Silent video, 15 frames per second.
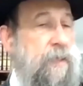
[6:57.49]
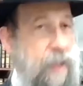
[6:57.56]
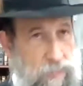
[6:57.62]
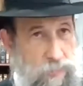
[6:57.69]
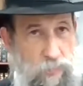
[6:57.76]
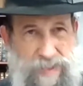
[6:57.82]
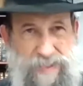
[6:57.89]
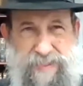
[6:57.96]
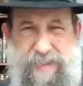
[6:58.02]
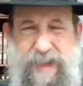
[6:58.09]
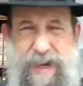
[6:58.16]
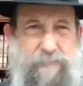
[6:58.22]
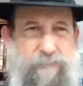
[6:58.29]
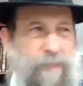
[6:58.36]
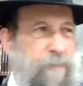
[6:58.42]
And the reason
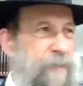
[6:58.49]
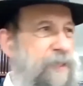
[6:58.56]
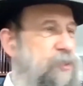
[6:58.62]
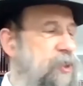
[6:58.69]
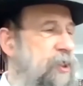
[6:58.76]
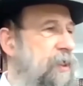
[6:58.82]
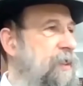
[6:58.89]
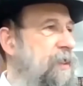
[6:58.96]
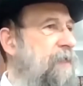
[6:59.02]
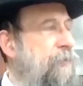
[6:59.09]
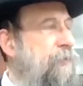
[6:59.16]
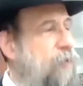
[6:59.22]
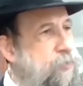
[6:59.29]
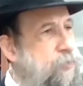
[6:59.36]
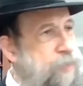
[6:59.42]
that I'm mentioning that,
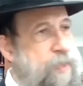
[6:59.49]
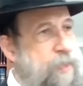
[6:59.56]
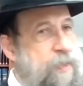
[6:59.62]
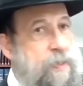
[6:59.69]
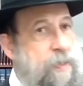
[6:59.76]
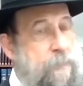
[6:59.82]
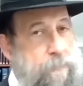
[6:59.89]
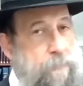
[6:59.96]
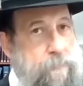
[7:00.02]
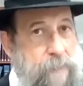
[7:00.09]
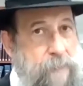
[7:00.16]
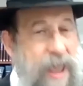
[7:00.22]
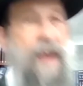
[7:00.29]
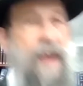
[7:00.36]
because not